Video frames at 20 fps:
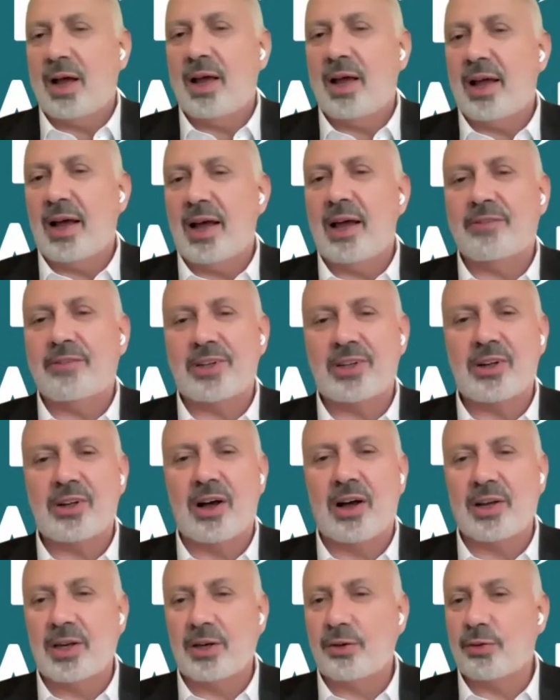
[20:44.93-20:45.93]
I haven't
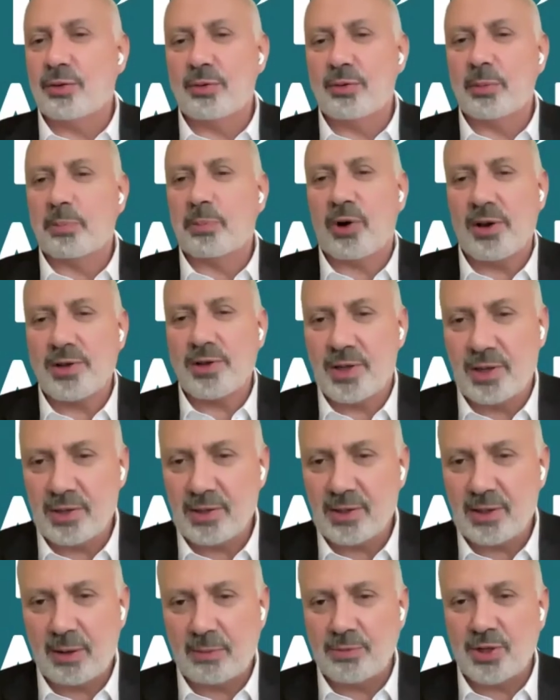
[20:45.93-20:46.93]
gone into the
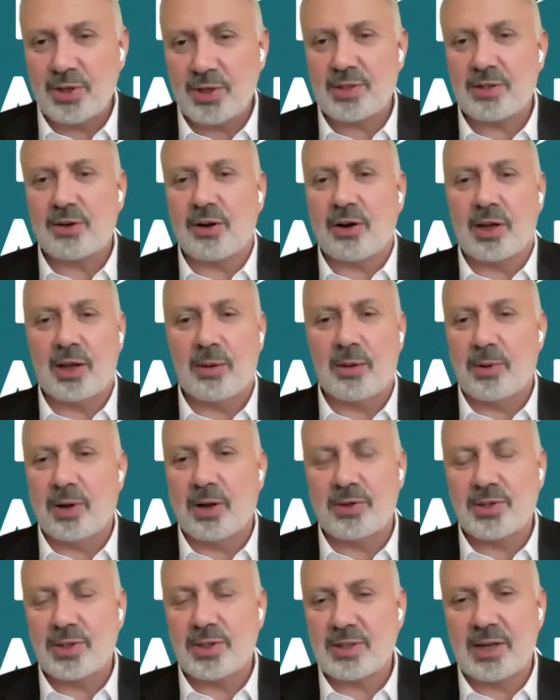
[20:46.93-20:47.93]
process. I'm just talking
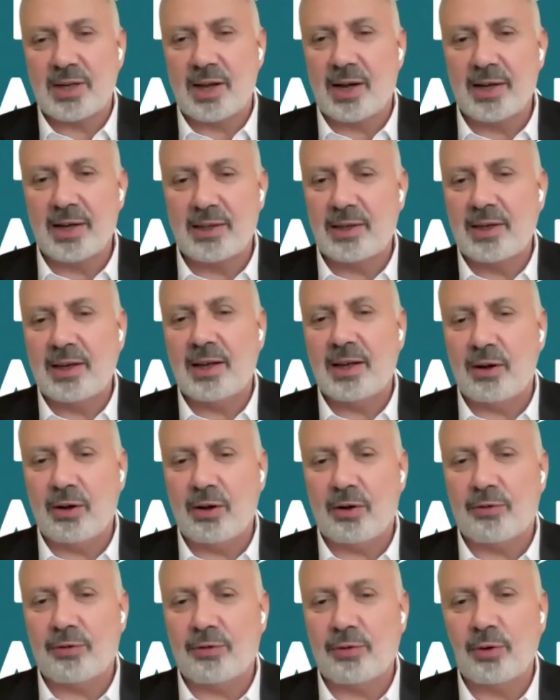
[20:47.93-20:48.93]
about just the idea
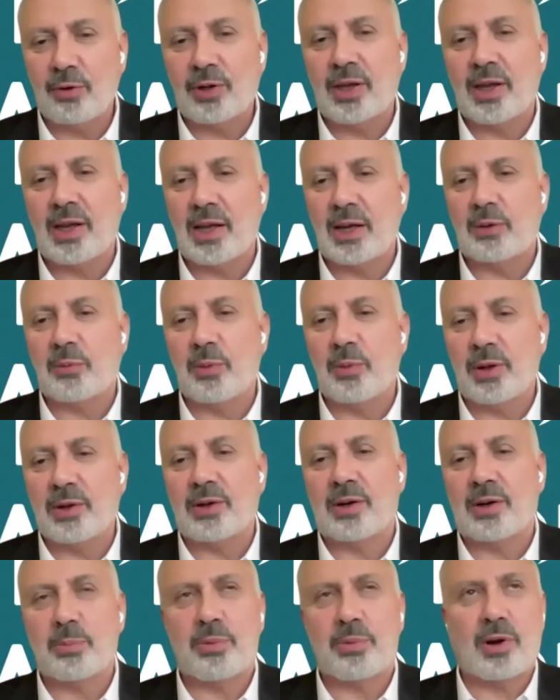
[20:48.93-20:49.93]
of looking at
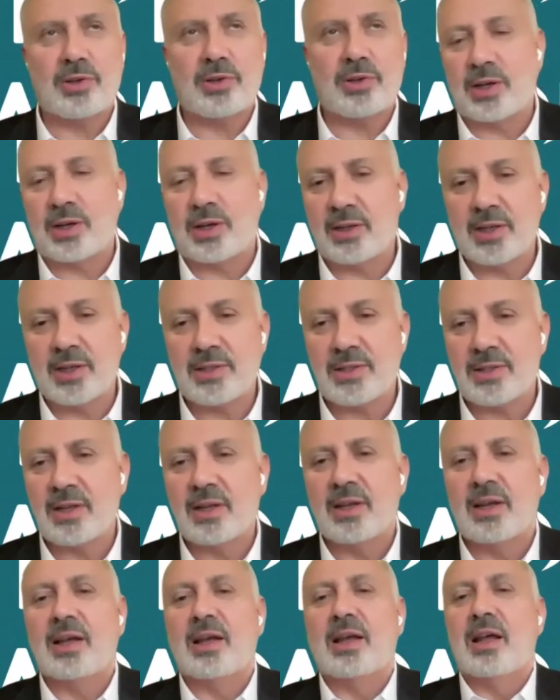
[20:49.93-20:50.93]
whether a project
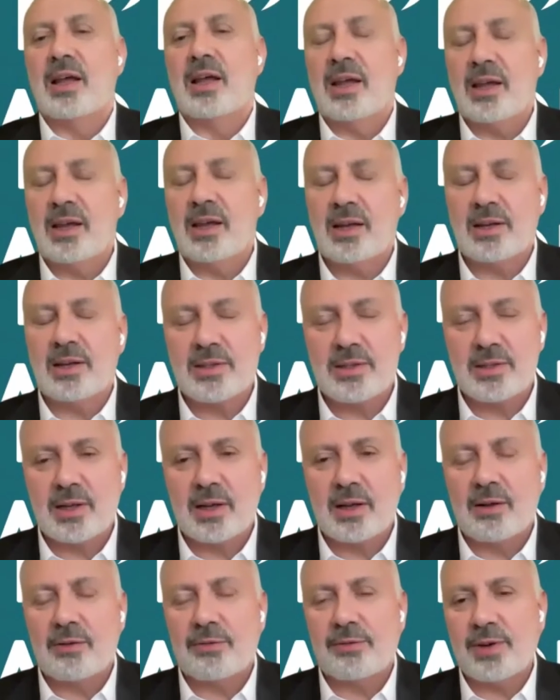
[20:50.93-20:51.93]
is
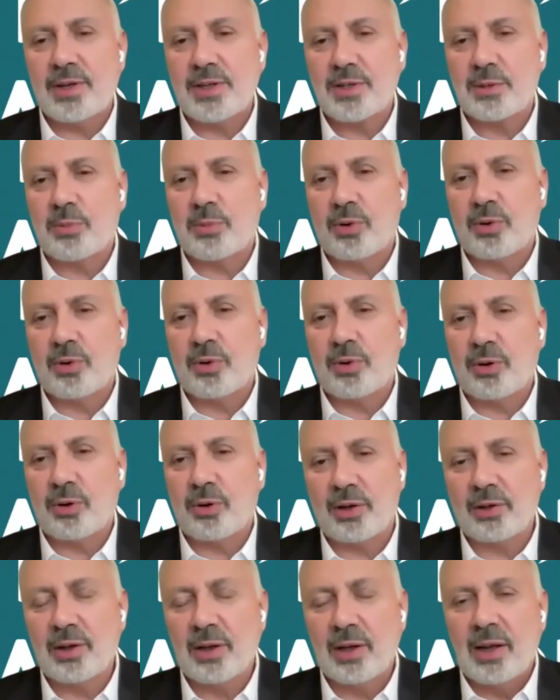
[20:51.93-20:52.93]
feasible or
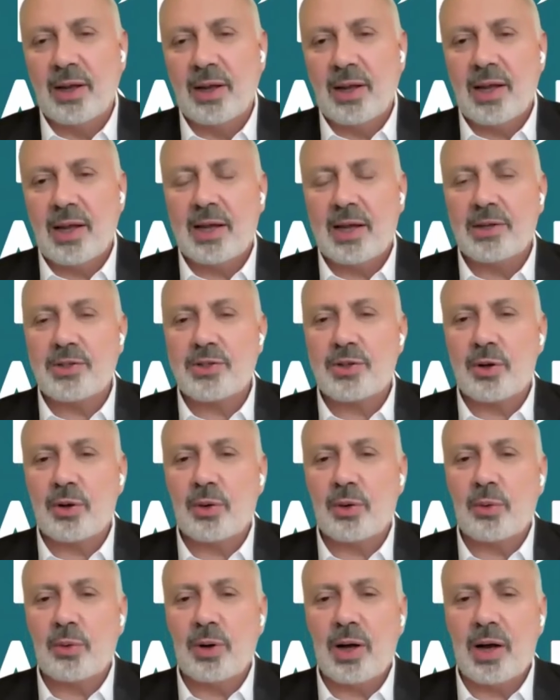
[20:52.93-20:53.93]
not. And
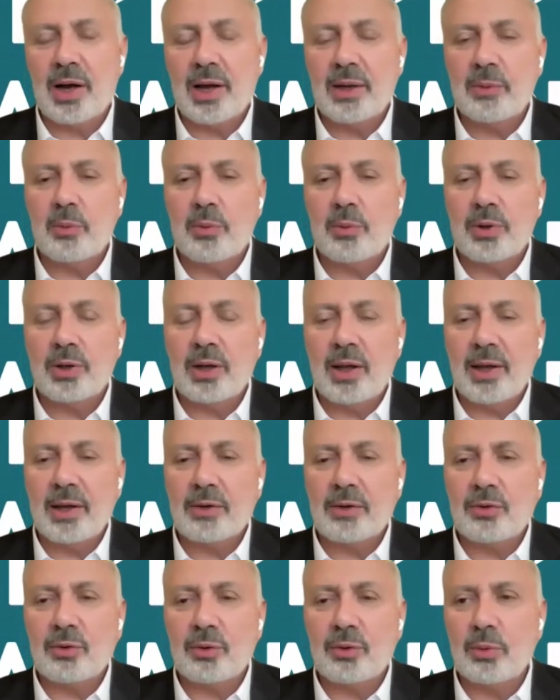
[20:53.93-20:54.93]
so I would
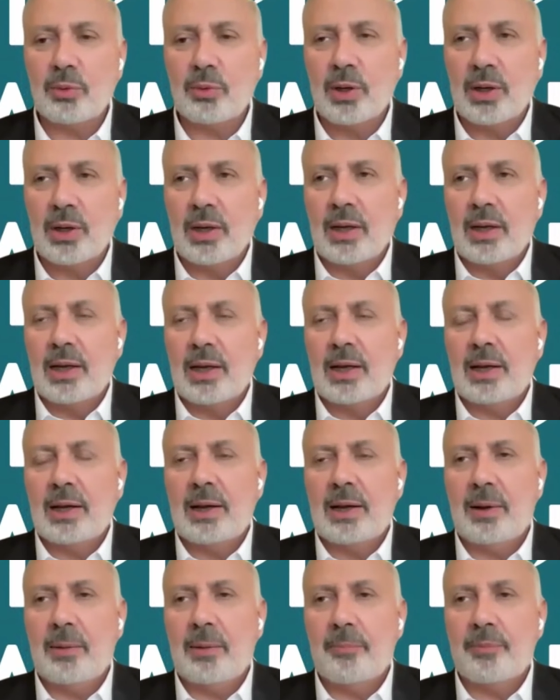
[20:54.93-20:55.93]
like to,
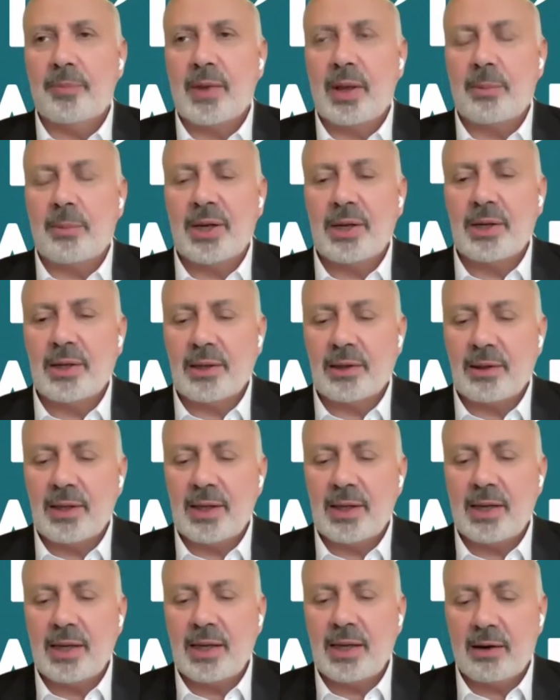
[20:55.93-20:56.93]
the
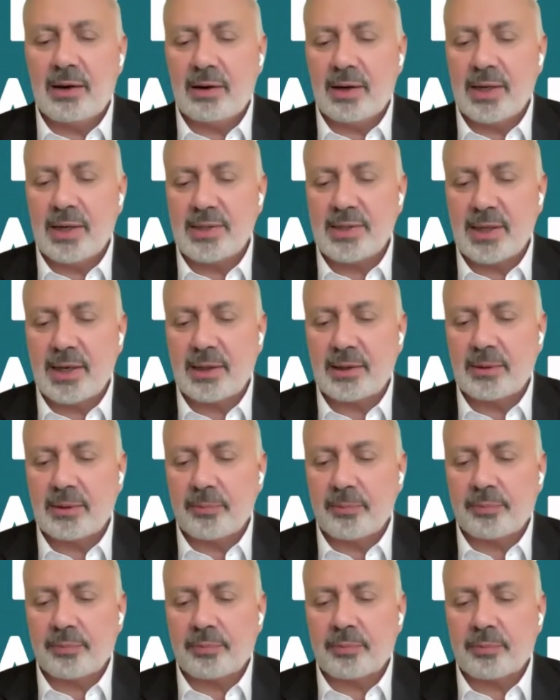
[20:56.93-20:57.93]
thing here is that